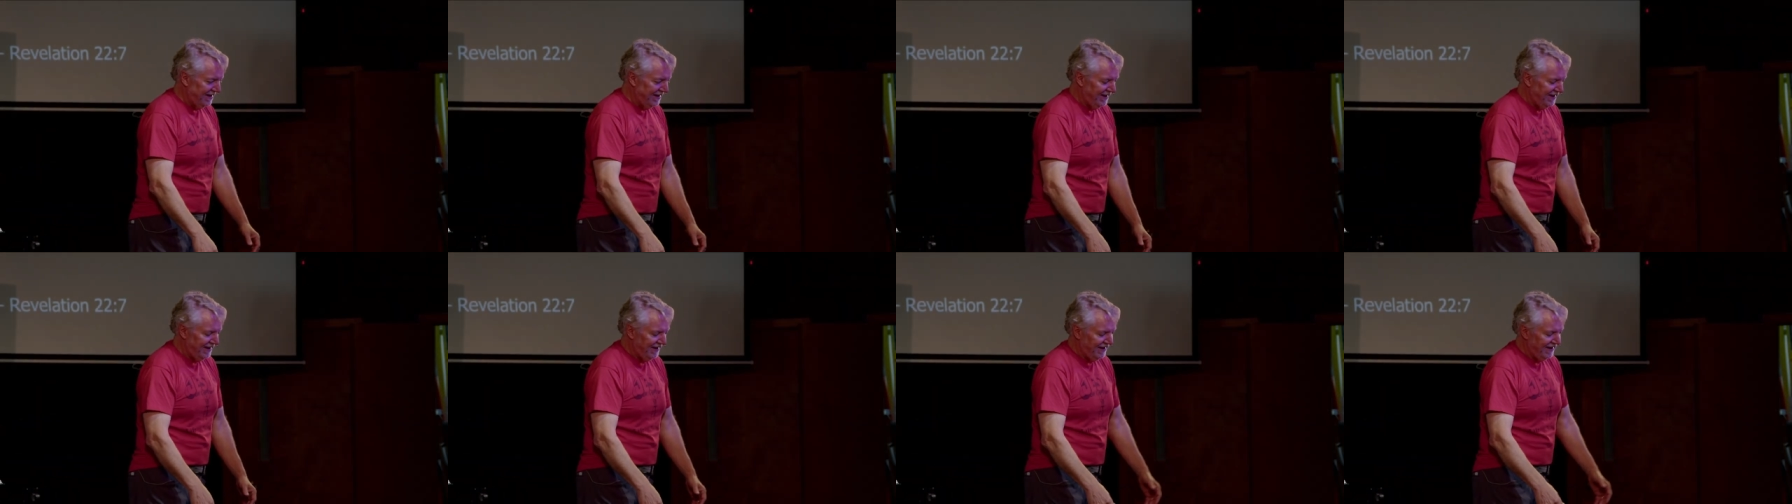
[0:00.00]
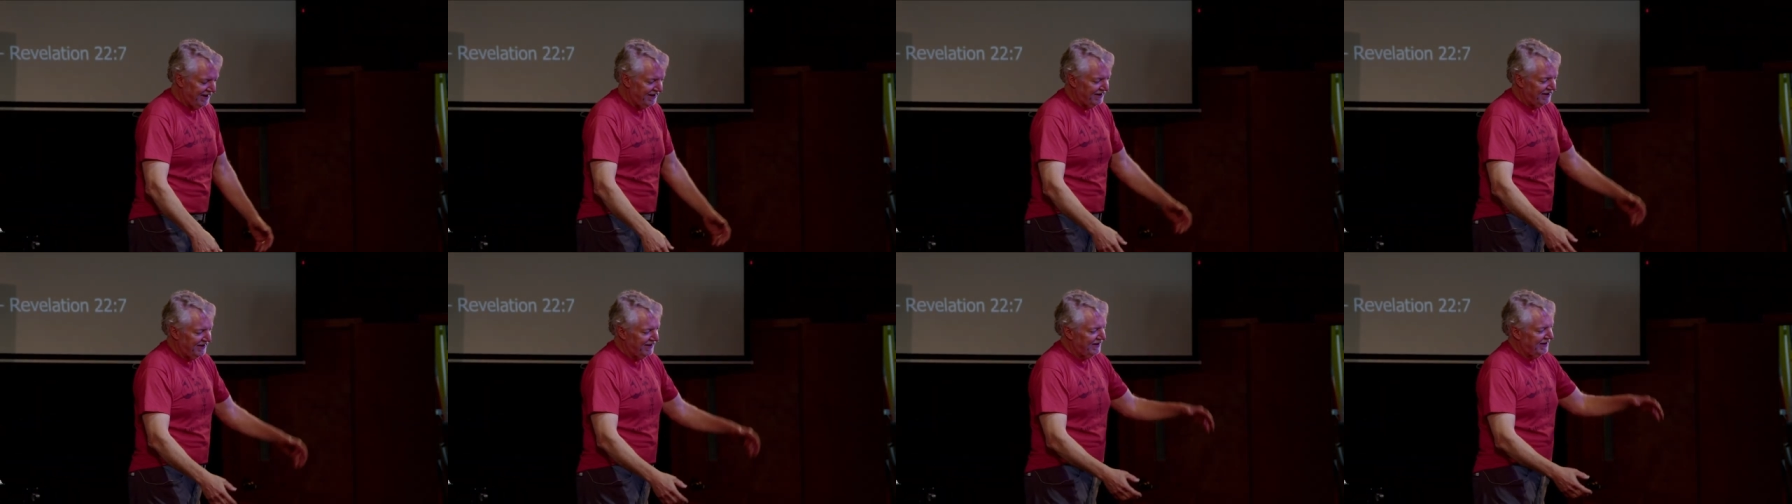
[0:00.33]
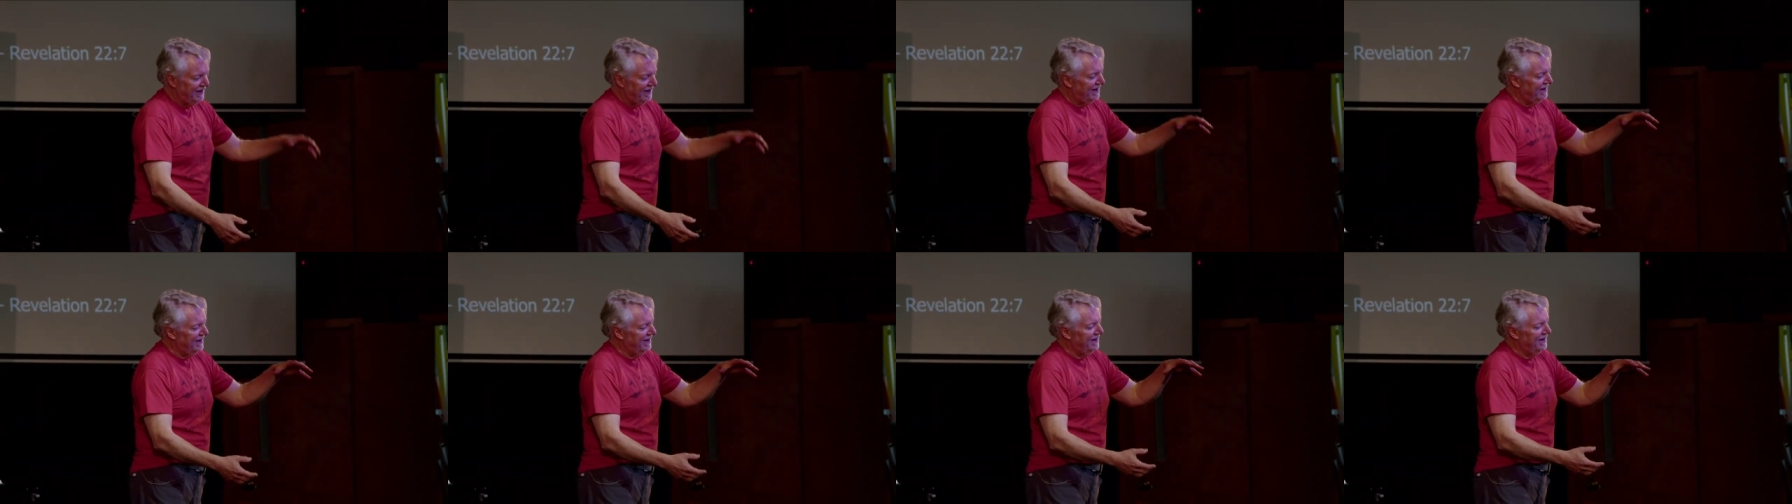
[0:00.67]
And
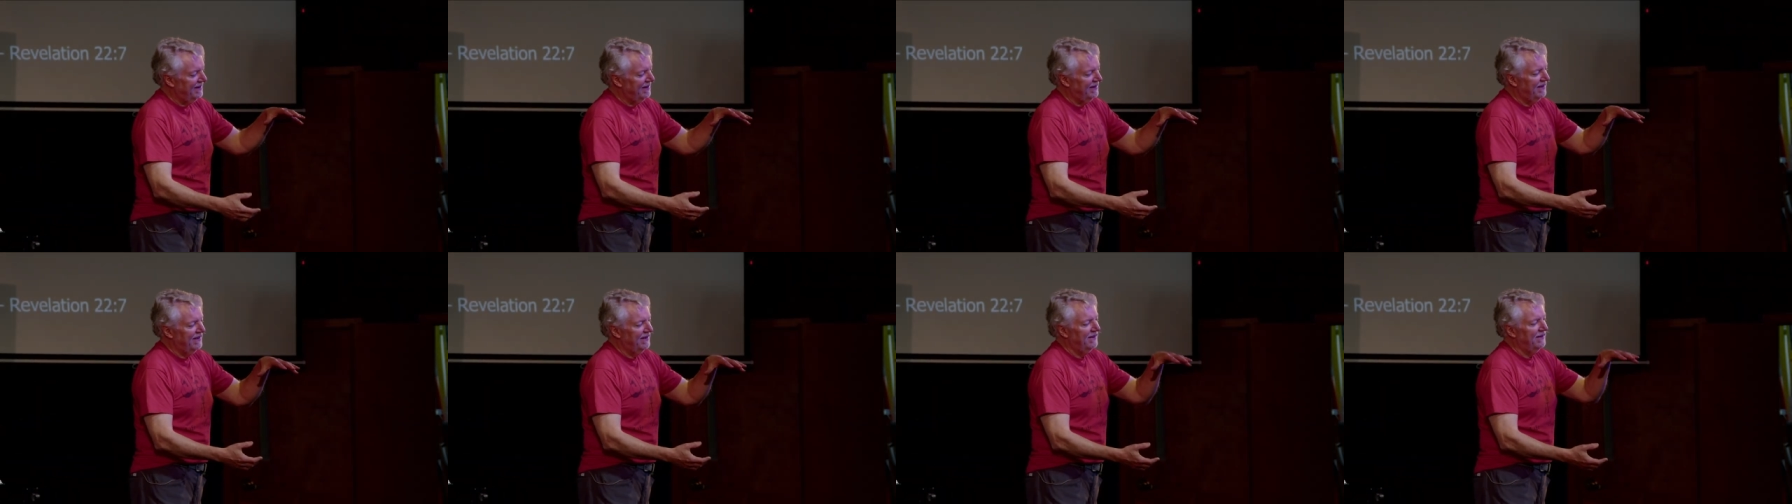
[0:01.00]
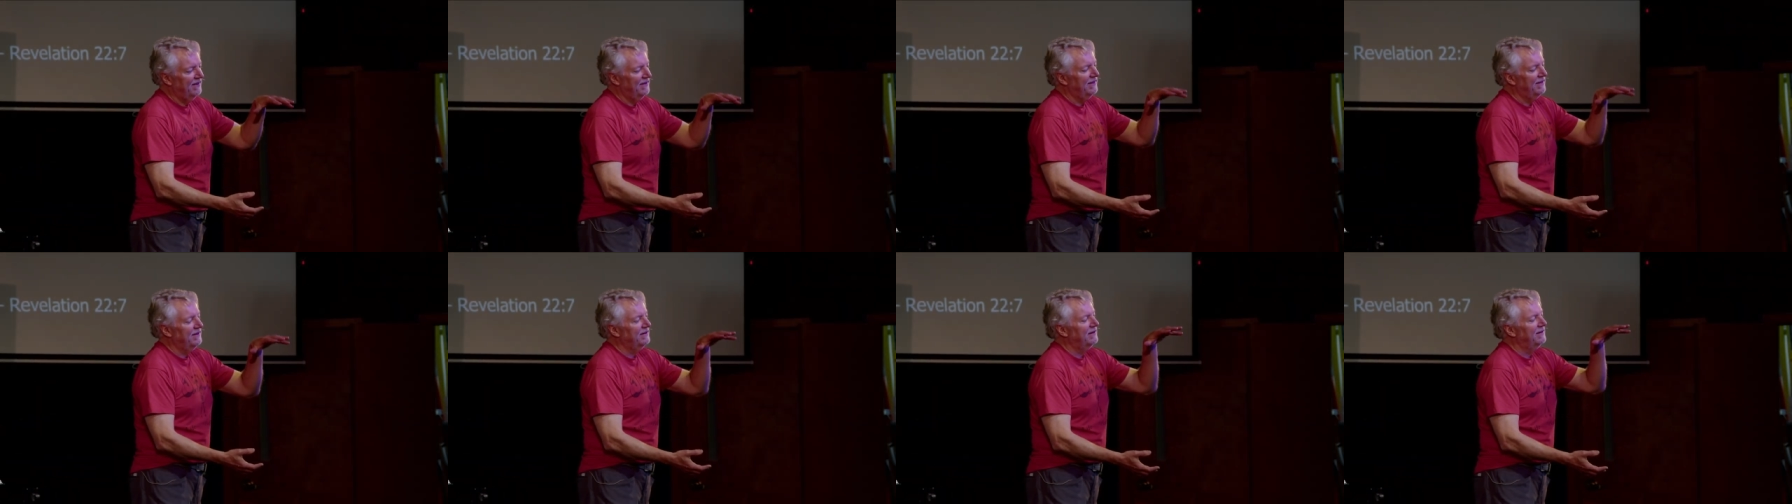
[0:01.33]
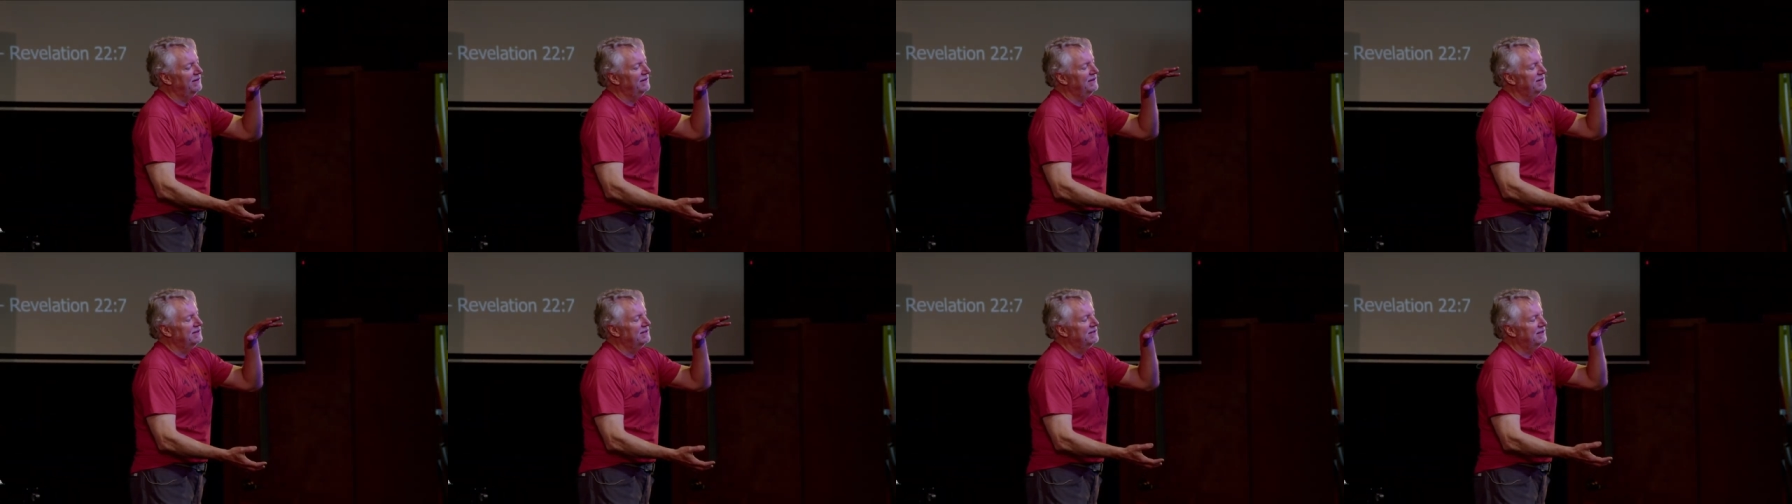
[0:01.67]
there
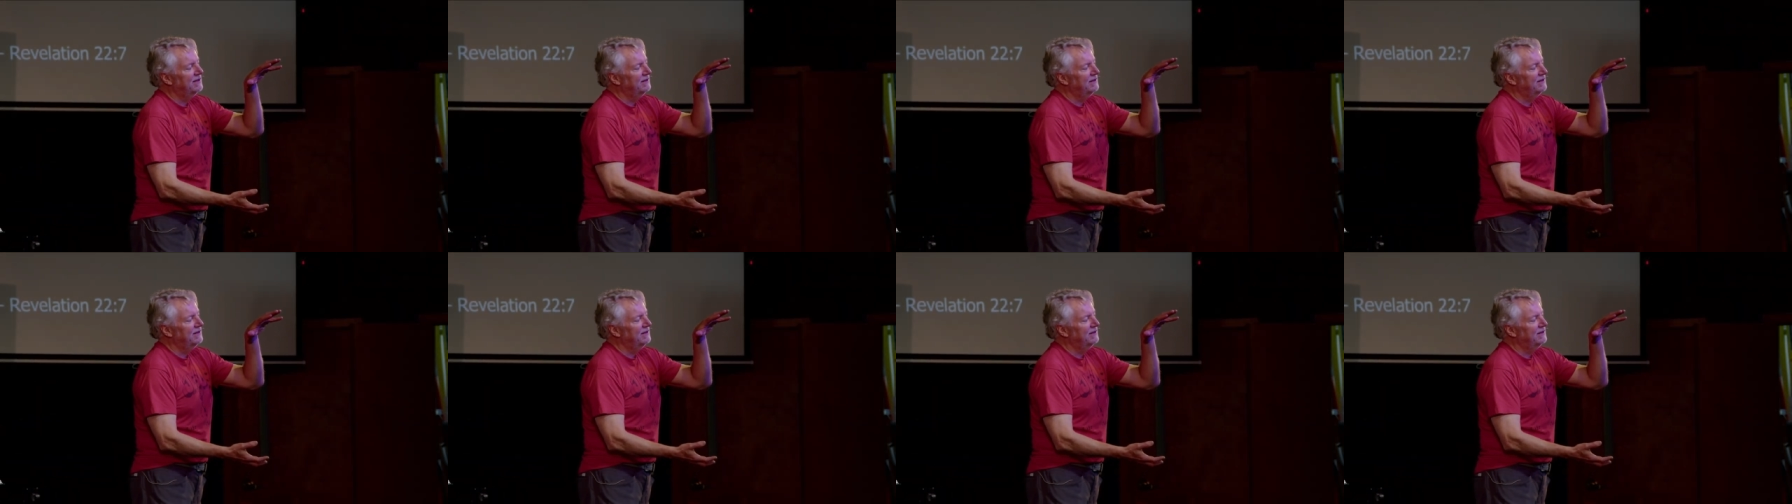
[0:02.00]
are these